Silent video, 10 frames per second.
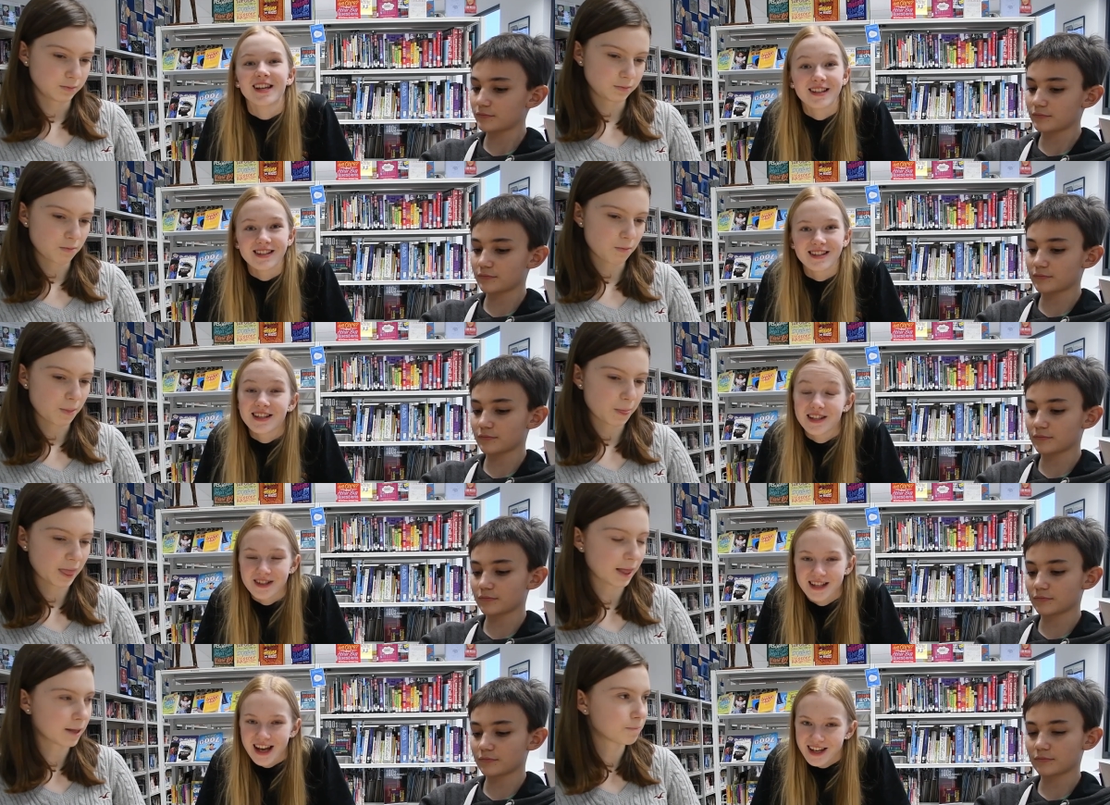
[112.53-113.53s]
Speaker 1: into year
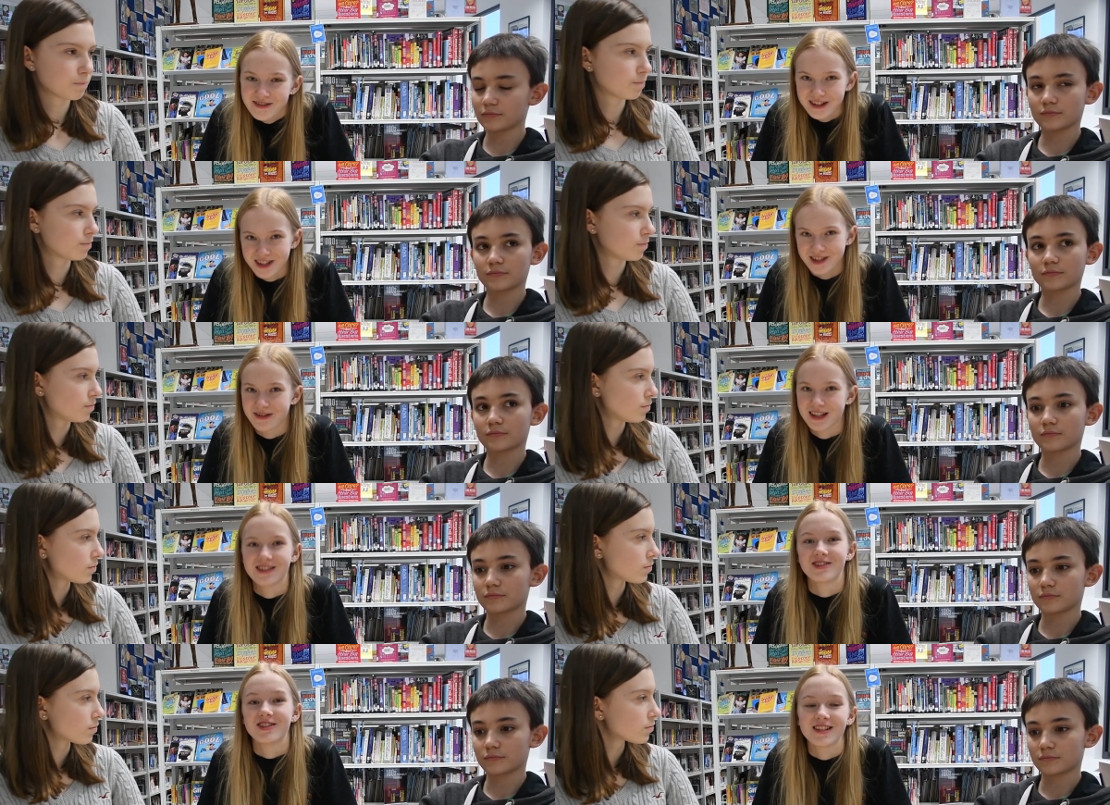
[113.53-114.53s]
10, which
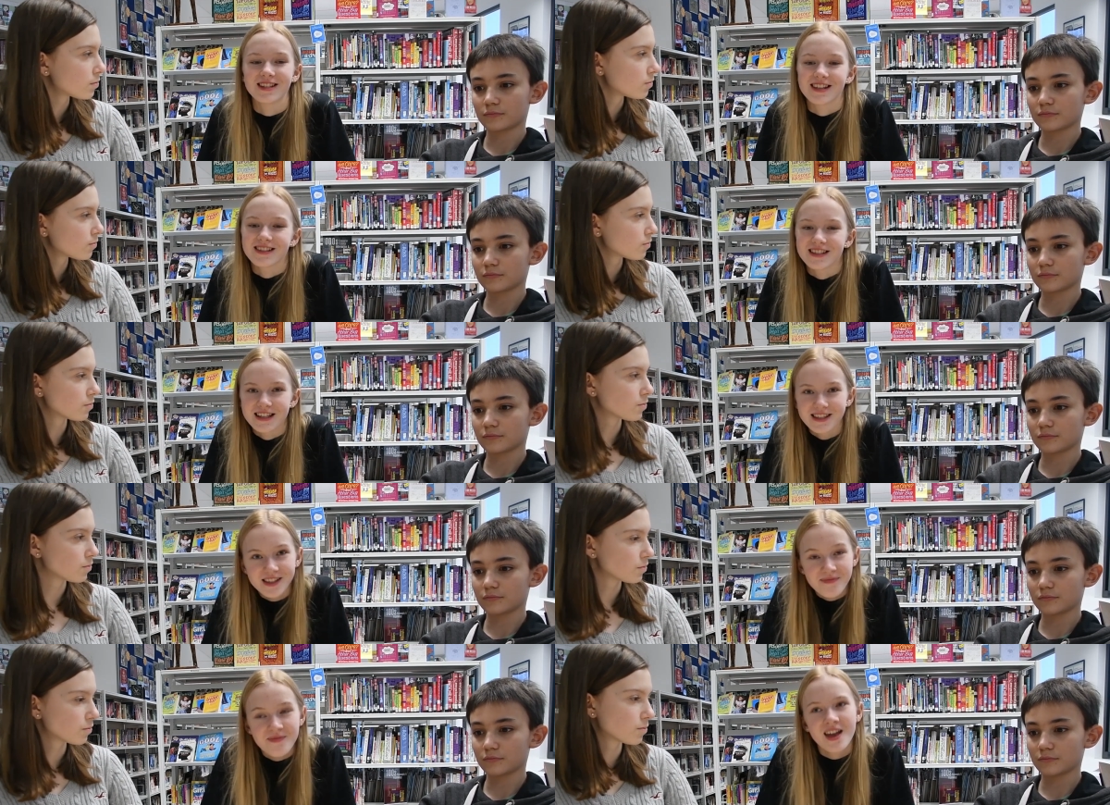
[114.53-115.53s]
means GCSEs.
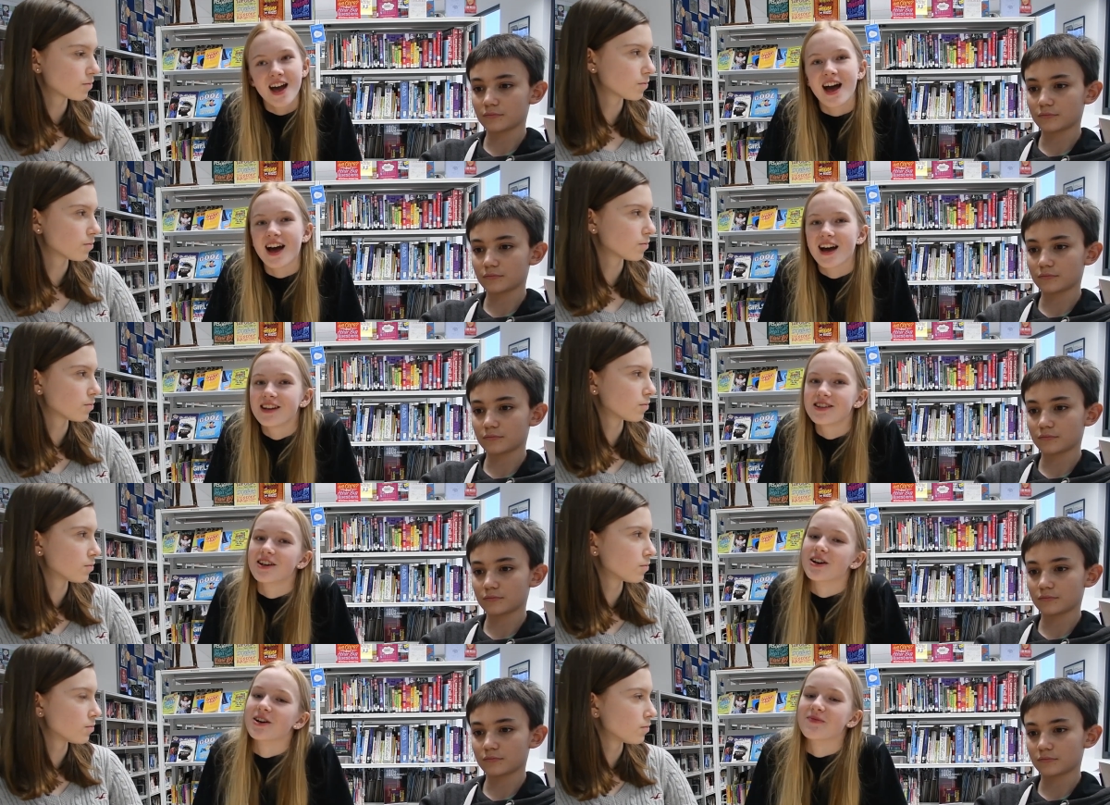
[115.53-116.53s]
And
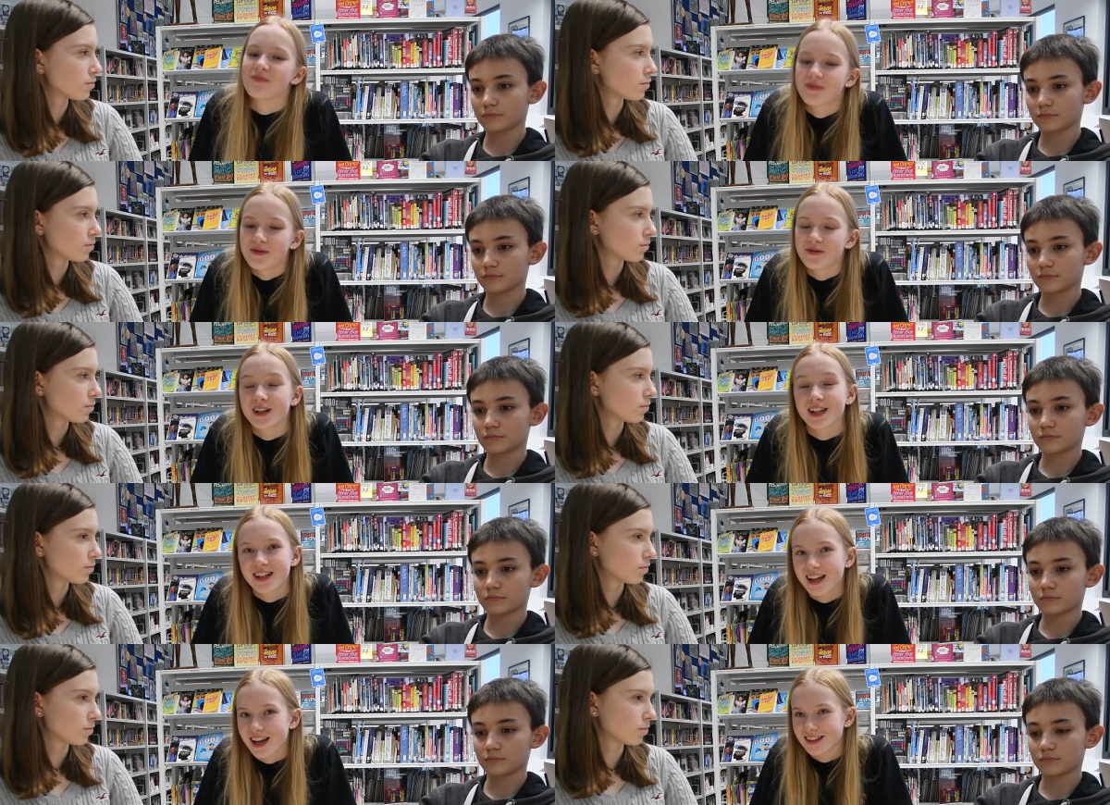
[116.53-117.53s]
um, we're going
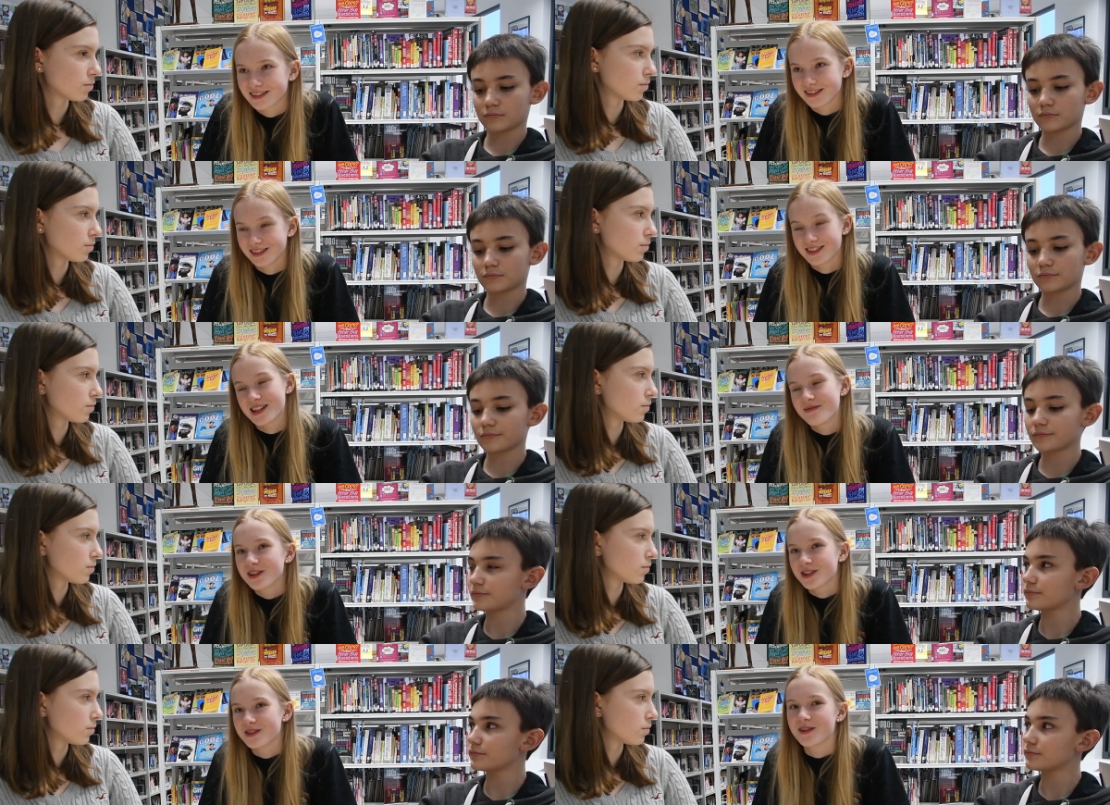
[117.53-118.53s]
to get
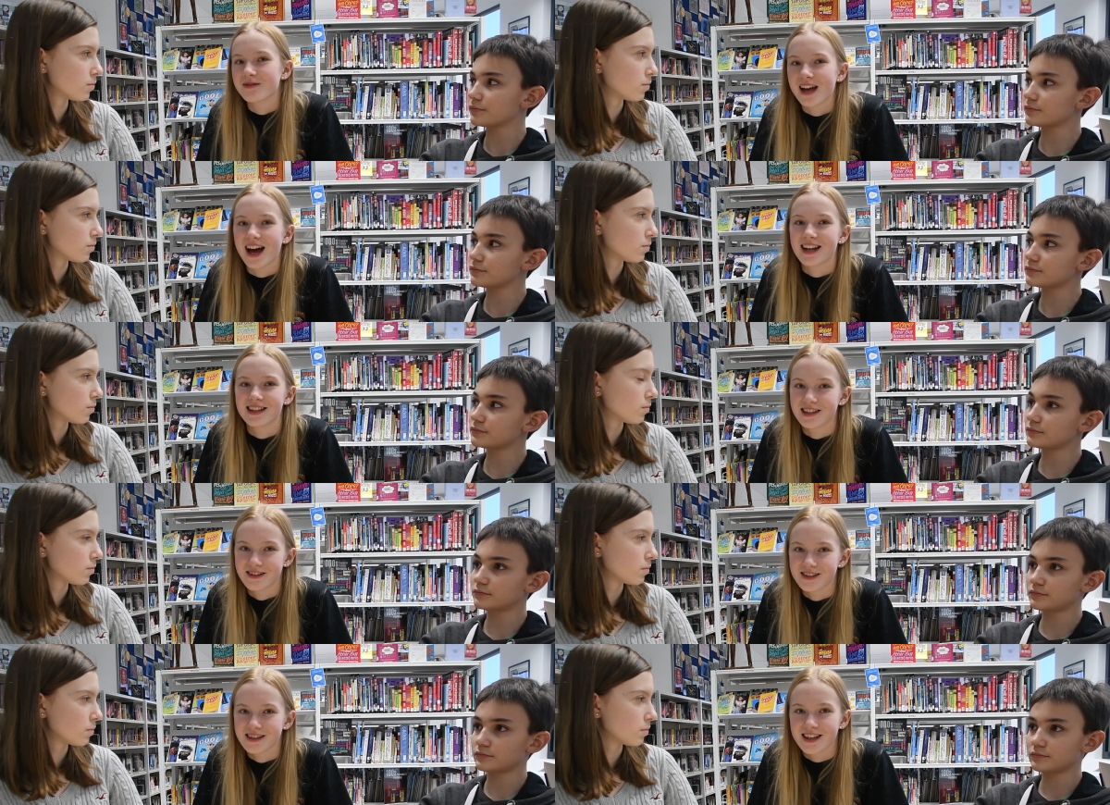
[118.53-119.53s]
similar to what we had in
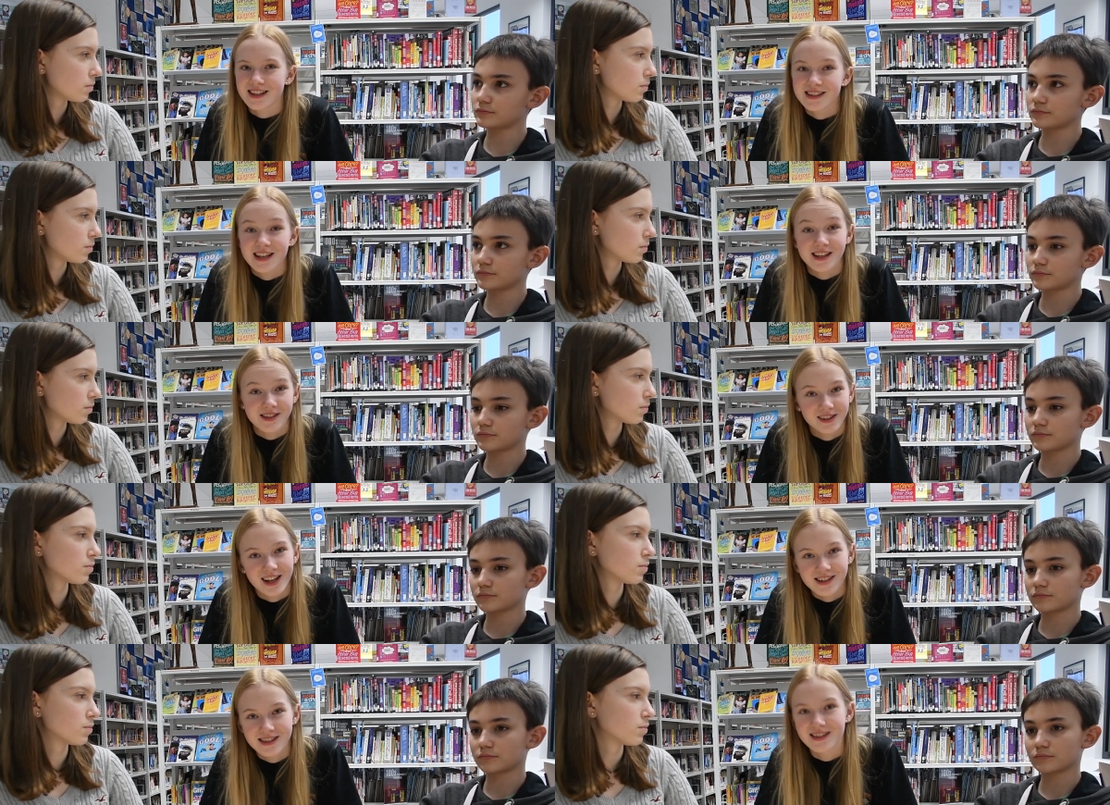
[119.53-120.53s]
year six taster
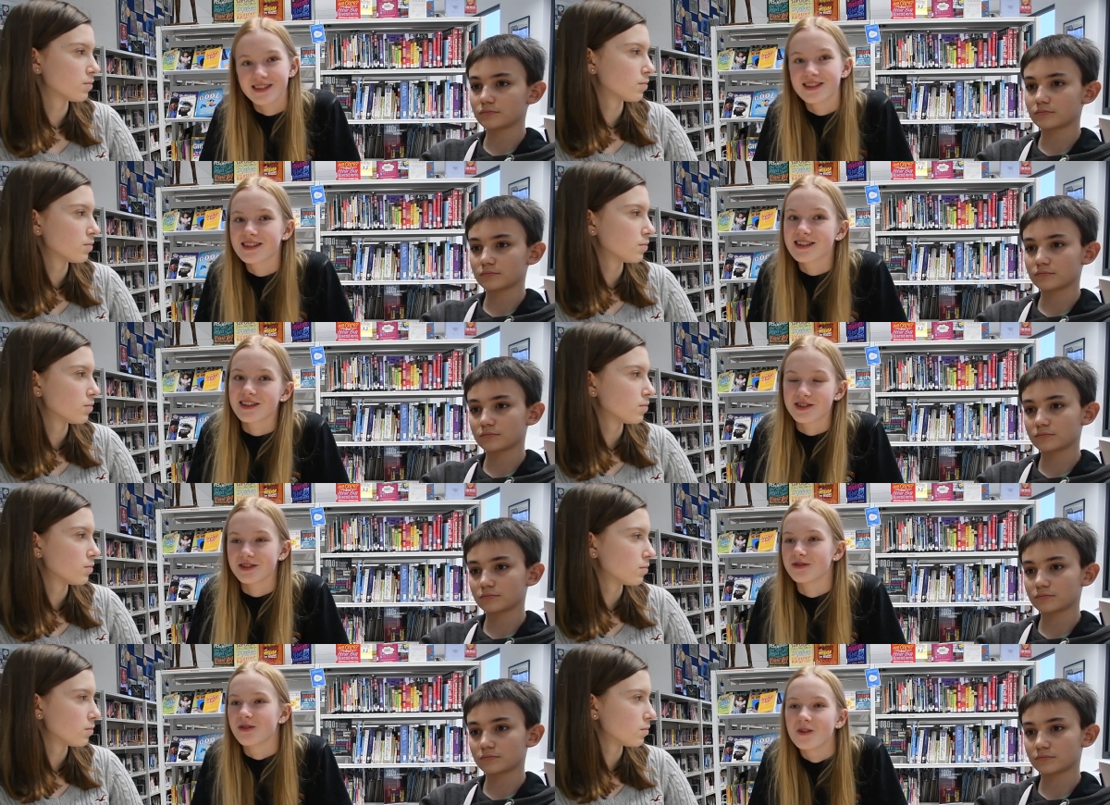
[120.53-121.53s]
lessons
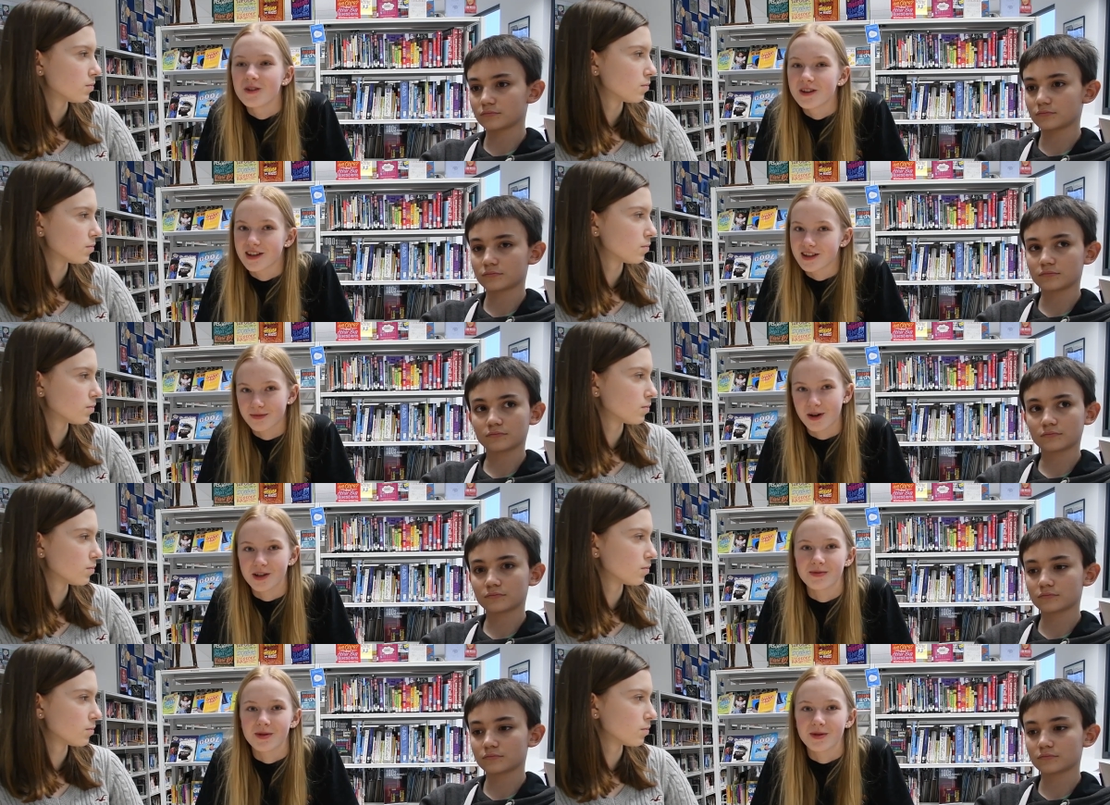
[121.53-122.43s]
to all the possible